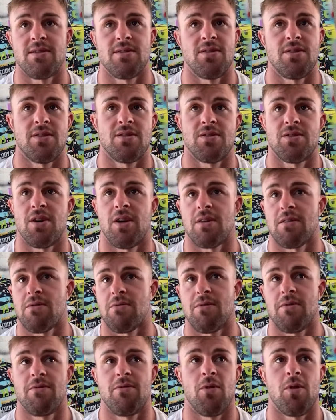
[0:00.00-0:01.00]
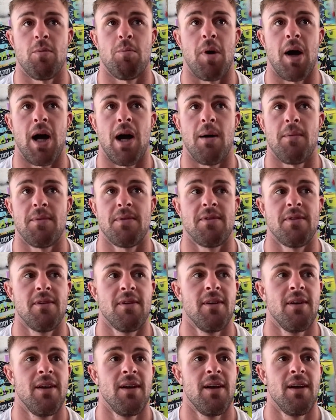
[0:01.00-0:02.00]
tries to just chuck 3-4 bombs
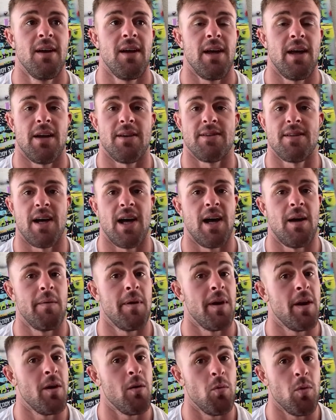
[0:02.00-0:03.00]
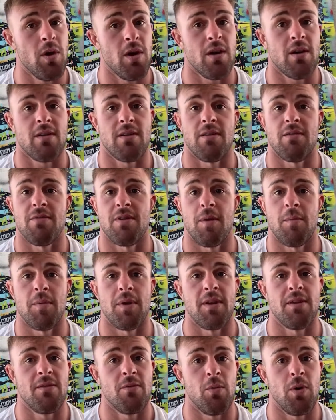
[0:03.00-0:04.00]
at a time, and it works if
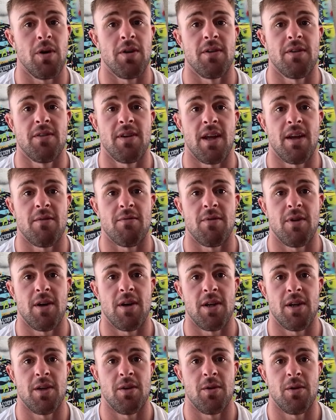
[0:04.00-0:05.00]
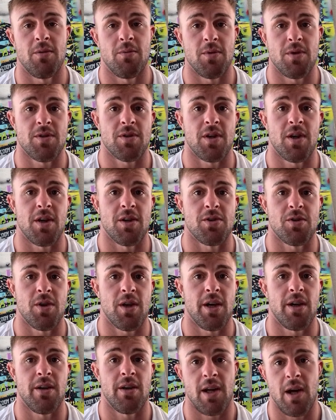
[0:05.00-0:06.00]
somebody's willing to stand in front of you, and we're just going to
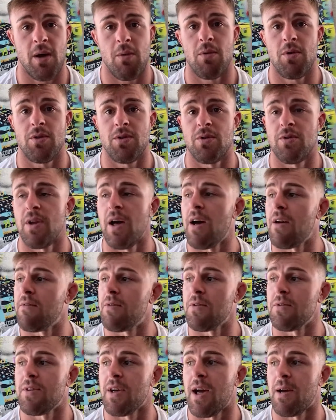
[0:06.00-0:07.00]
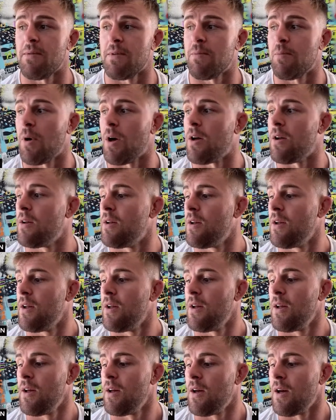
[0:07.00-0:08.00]
trade. And I will do that a few times, but
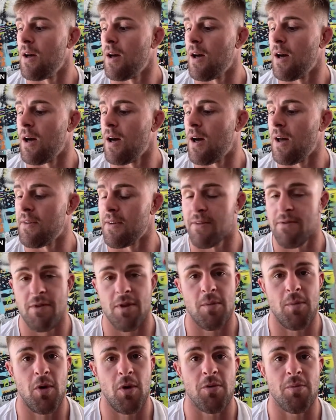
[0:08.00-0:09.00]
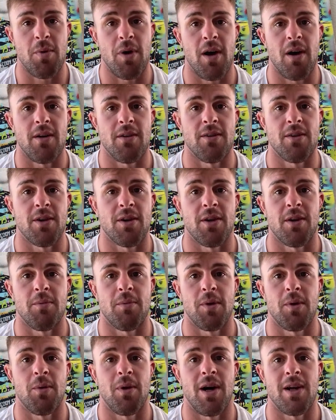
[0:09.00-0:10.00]
I think for the most part, you're going to
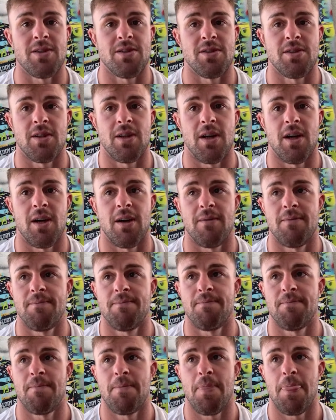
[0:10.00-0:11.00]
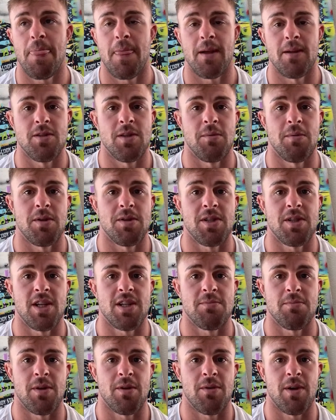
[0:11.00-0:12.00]
be watching Jimmie
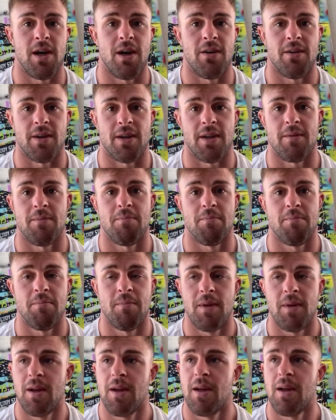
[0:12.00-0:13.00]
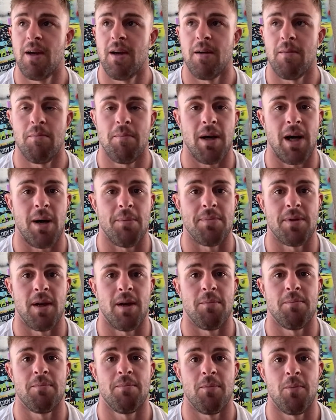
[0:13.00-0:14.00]
chase me around and get popped
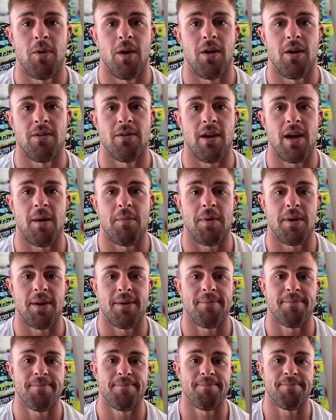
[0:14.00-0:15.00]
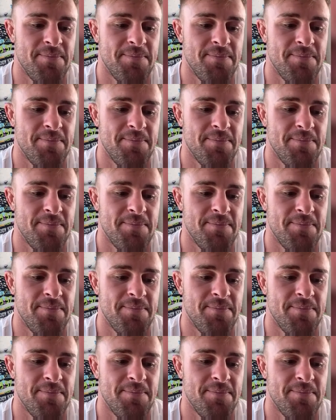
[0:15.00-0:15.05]
up while it's happening.